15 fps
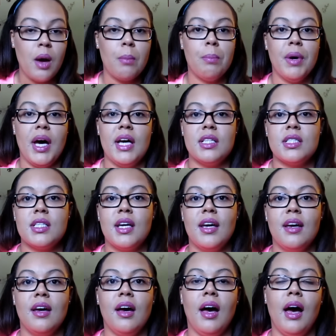But
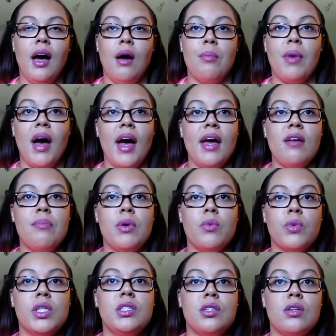um, I have been
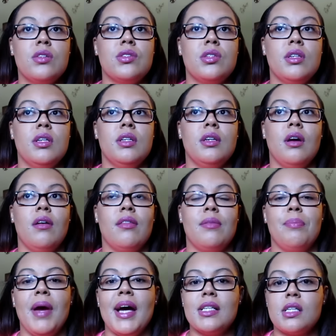researching the
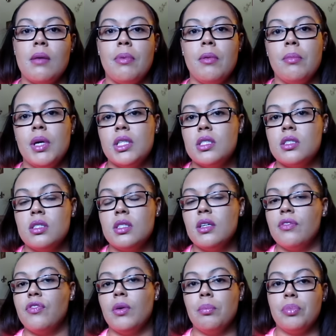past couple months
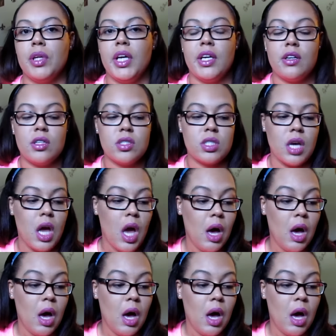different planners,